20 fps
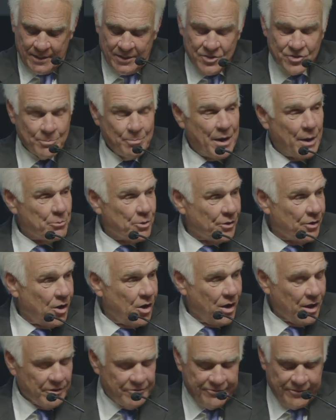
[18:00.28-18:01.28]
He's a member of the
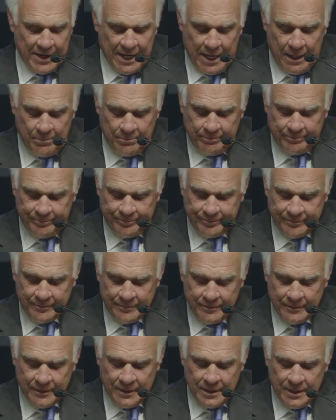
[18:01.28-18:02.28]
Hall of Fame.
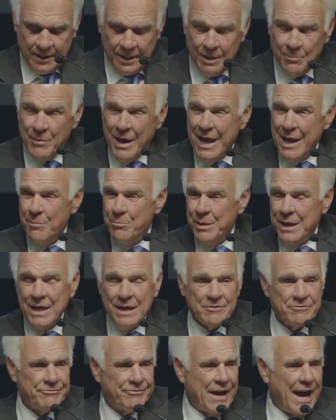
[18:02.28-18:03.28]
He may be,
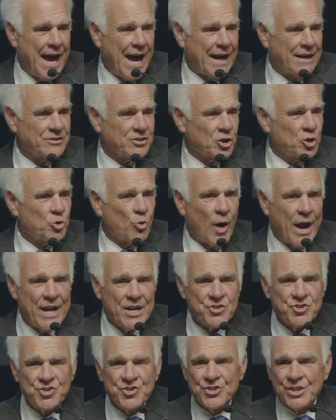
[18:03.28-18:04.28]
in fact, the
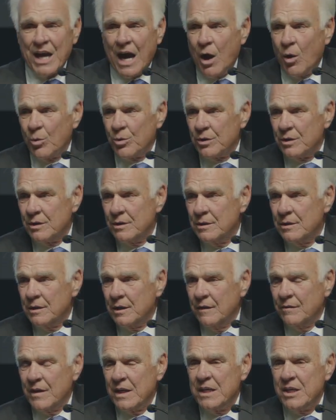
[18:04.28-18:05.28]
greatest scout
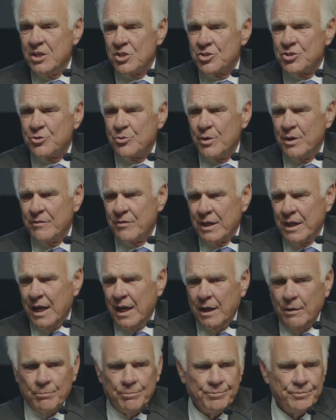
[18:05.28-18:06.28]
in the history of the
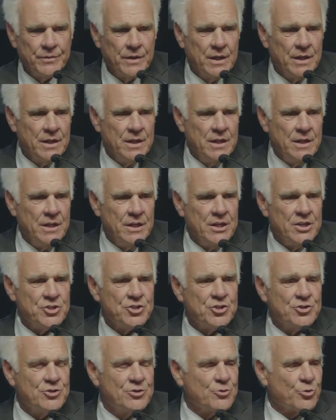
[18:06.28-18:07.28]
game.
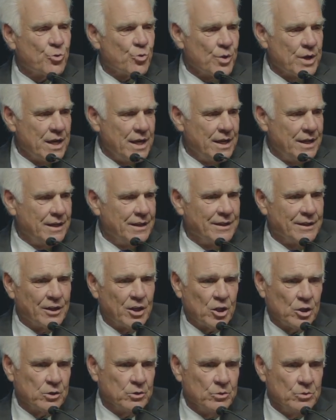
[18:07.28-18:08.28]
His tree
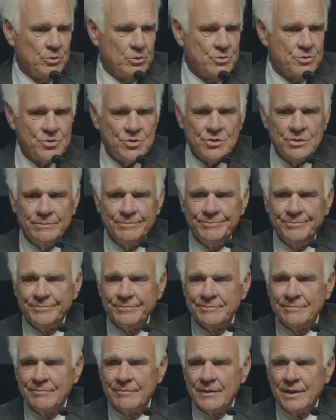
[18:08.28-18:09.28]
includes
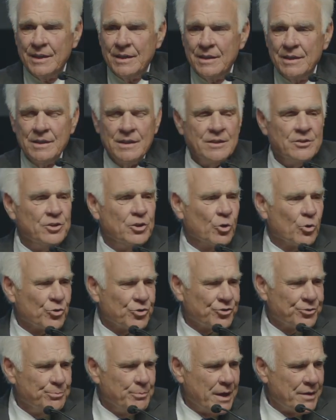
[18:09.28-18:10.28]
Neil
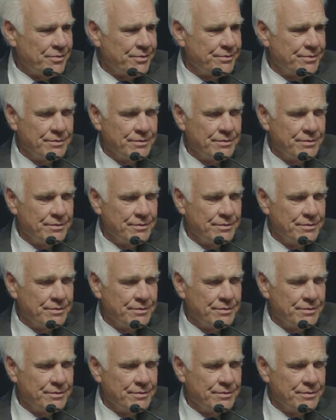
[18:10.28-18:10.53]
Smith,